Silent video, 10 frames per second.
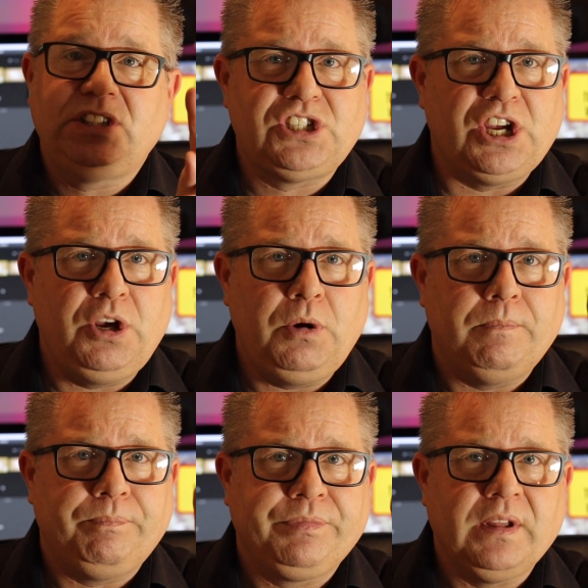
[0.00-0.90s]
Two,
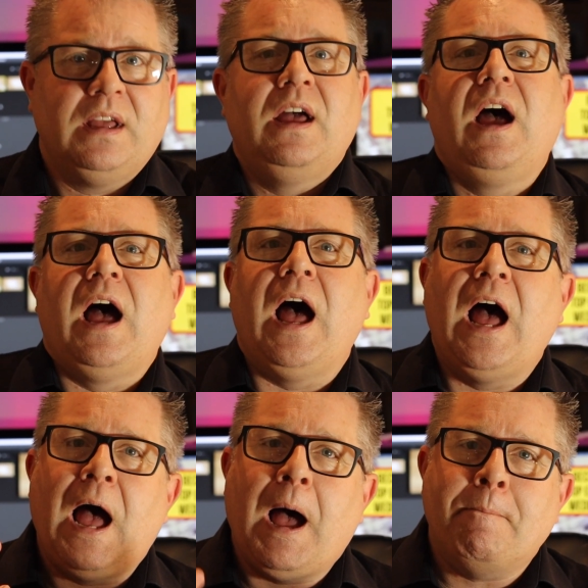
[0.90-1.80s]

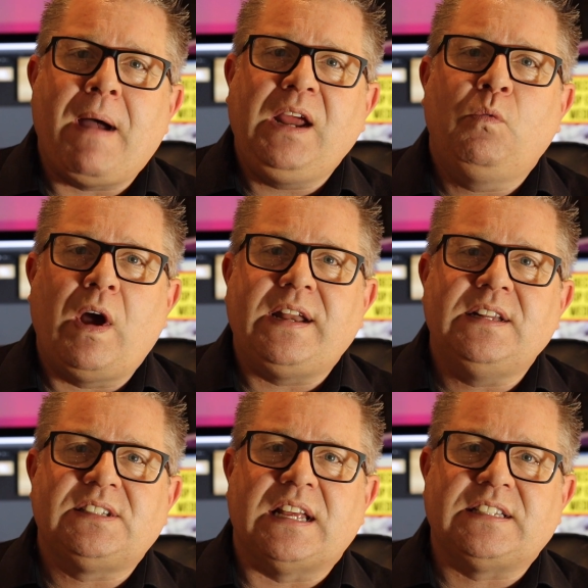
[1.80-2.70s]
a main
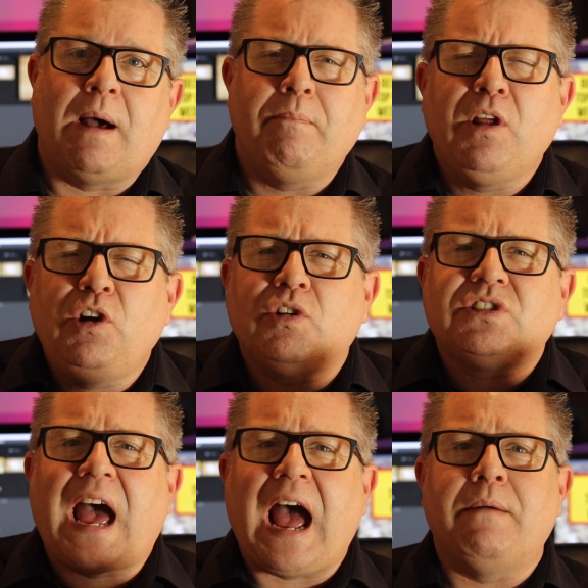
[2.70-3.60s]
wedding setup that
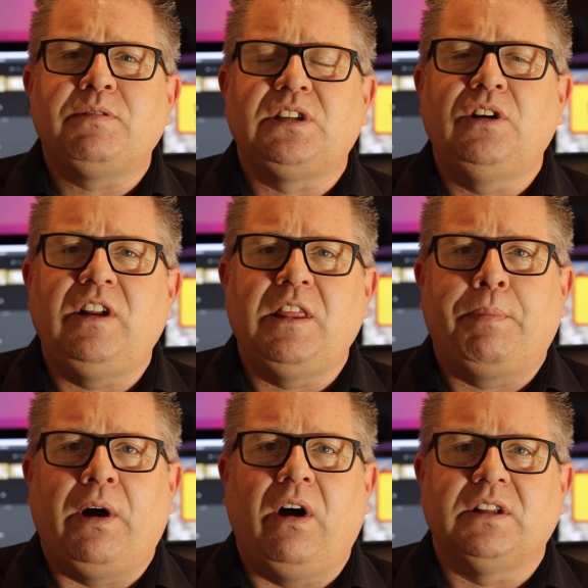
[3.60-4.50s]
looks absolutely the
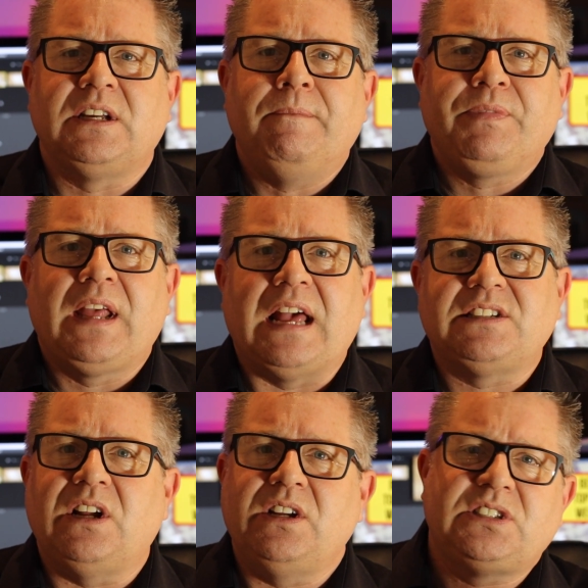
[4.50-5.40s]
part,
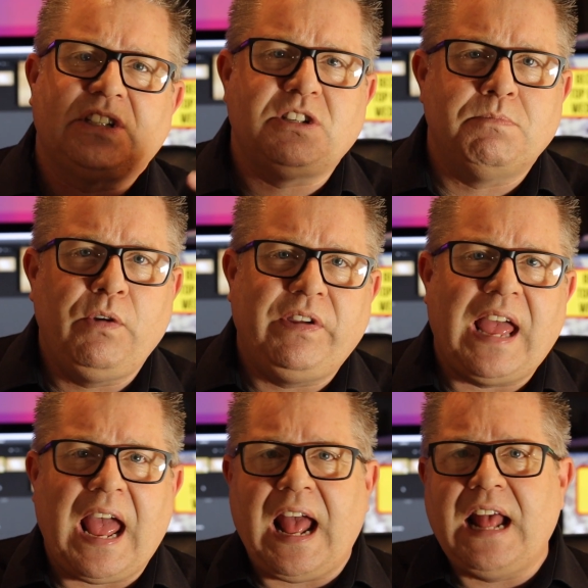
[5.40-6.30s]
has lights such as moving
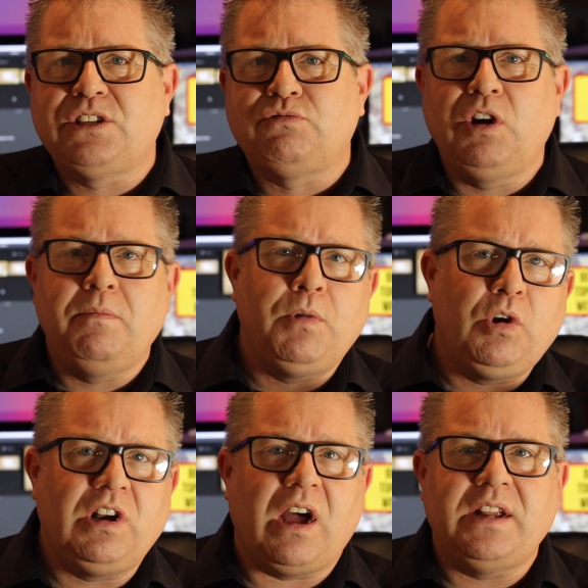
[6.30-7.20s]
heads, room
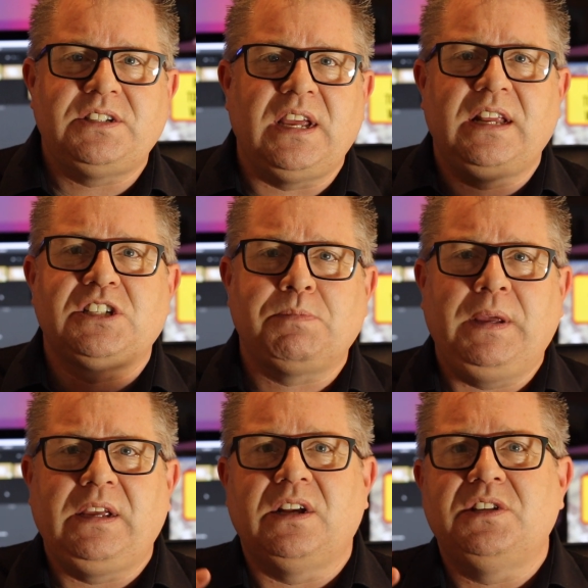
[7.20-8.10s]
mood lighting,
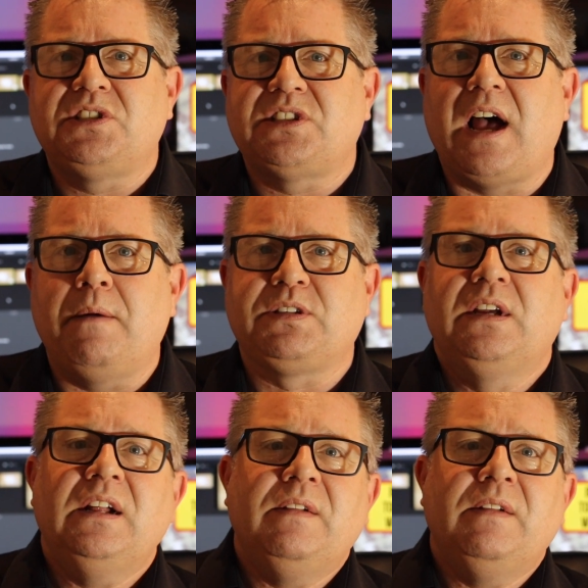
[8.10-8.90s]
speakers, subs,